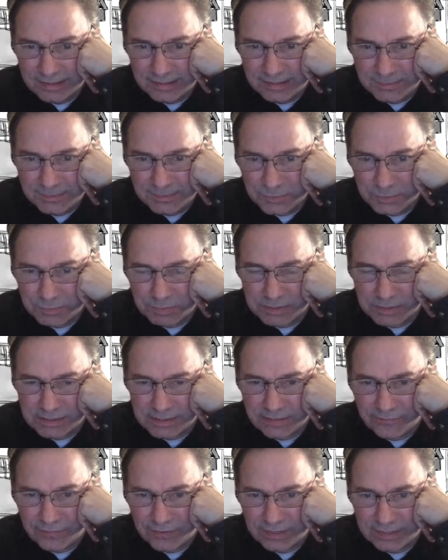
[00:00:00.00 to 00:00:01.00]

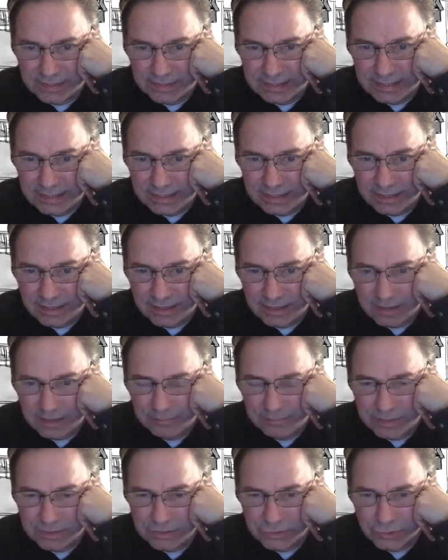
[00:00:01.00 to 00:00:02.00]
specifically
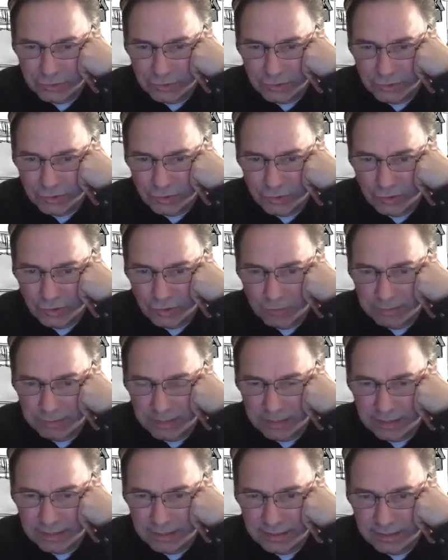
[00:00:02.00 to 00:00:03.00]
Eastern
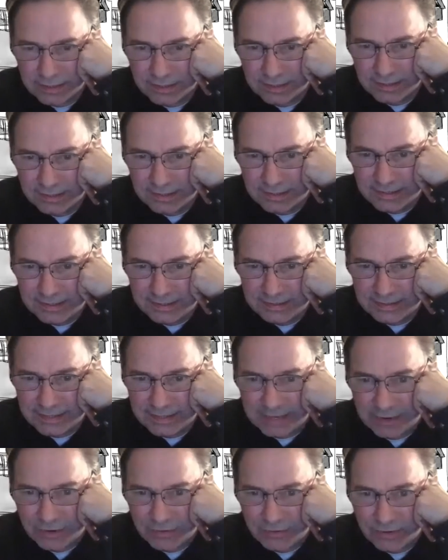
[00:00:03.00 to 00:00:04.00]
European
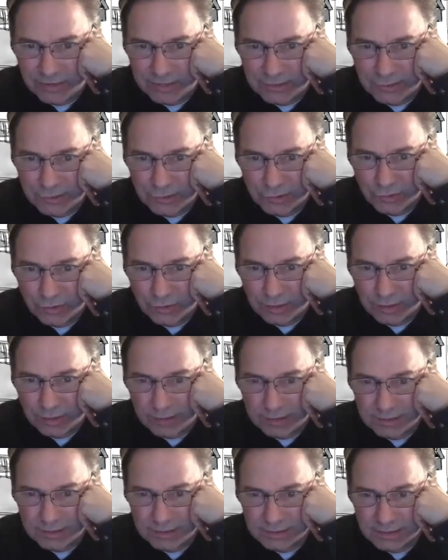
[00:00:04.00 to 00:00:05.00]
dairy restaurant
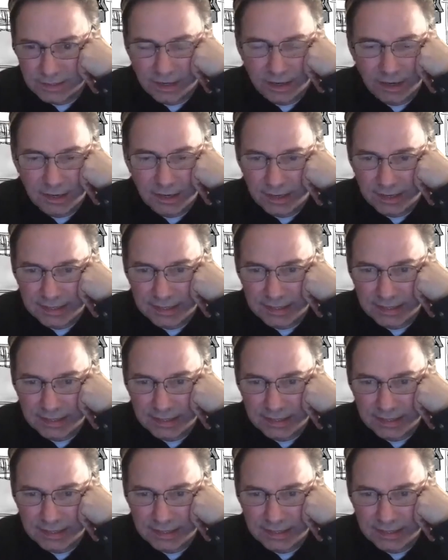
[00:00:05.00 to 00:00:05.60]
is gone.